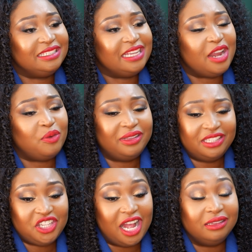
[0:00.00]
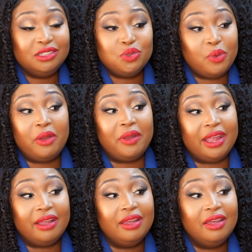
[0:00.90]
And what the child is
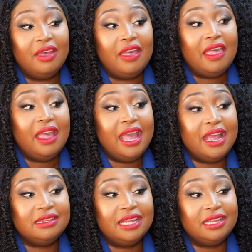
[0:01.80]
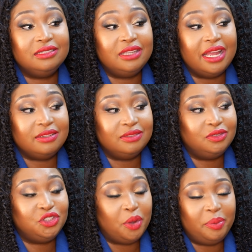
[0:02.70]
wearing. And
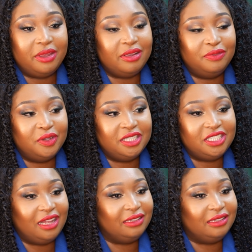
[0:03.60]
shopping for the child.